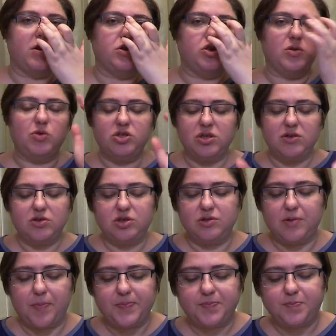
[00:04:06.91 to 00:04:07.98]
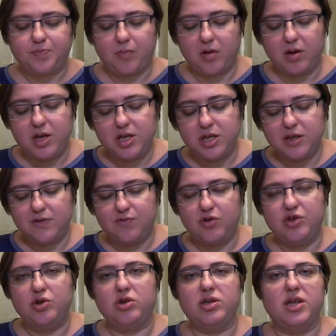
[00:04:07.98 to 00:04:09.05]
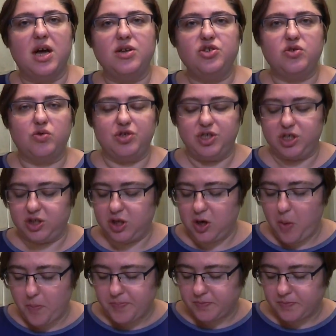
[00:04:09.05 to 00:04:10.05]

So what are you eating for your lunch or dinner?